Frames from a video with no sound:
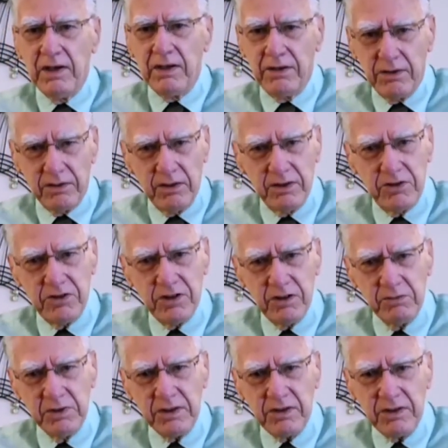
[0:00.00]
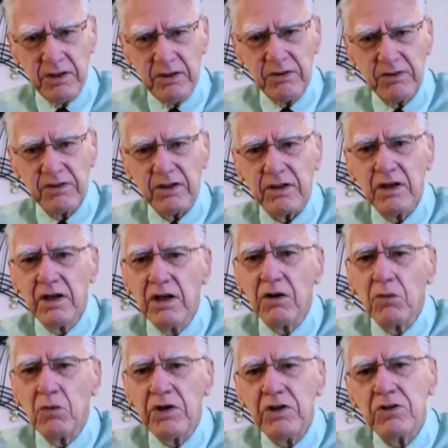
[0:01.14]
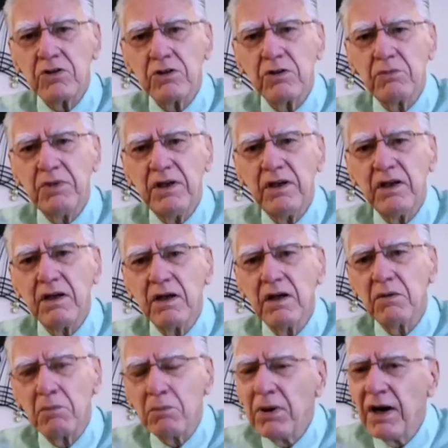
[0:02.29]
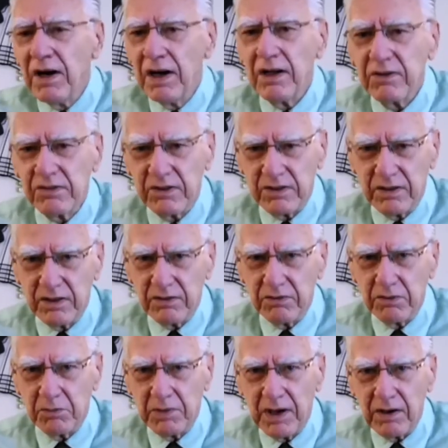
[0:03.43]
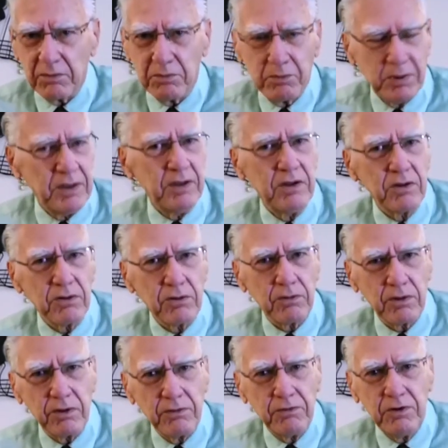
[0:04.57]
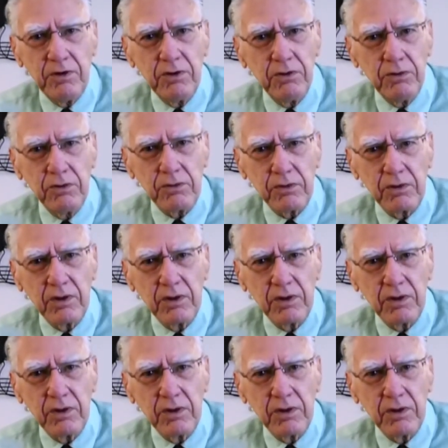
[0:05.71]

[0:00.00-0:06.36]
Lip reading: They're legitimate things that we should be positive about. Peer review.